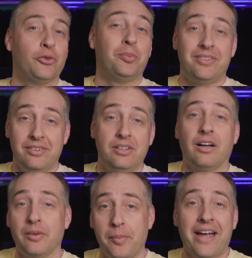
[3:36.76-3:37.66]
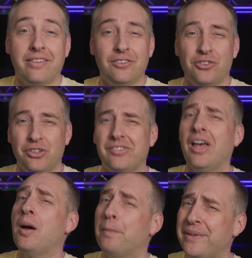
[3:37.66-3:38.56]
USB-C on the back of these units,
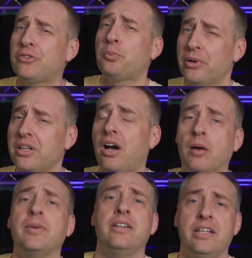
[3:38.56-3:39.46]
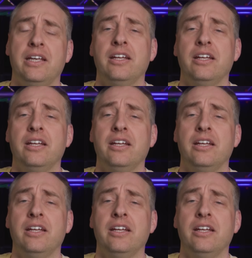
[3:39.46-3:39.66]
but that's pretty common in the